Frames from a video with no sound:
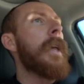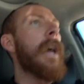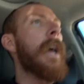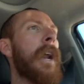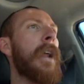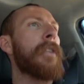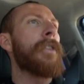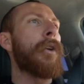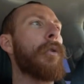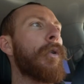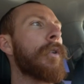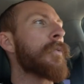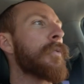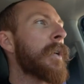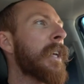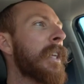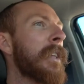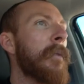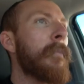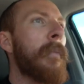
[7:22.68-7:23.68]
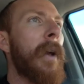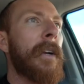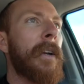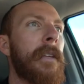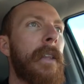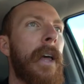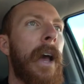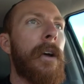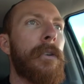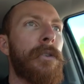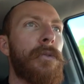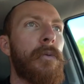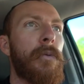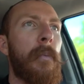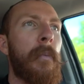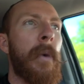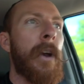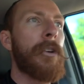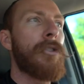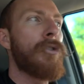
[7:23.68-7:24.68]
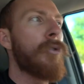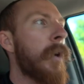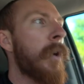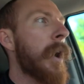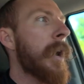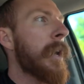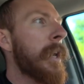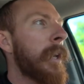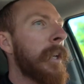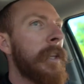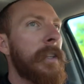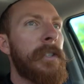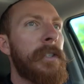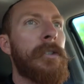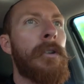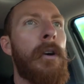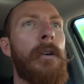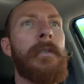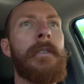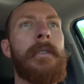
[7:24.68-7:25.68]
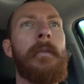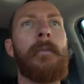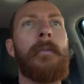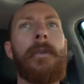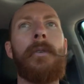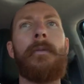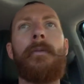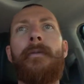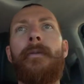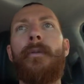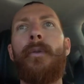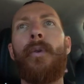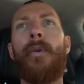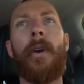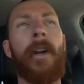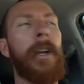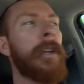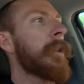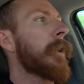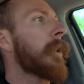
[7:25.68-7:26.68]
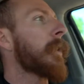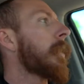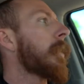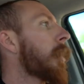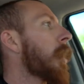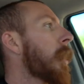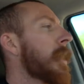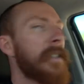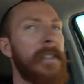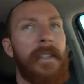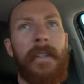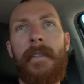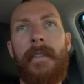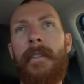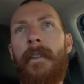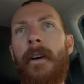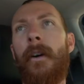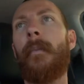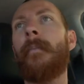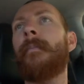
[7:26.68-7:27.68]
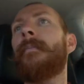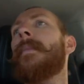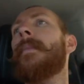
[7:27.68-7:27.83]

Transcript: And I think once we get them back to the house, we might try and install some new flooring in the closet, so.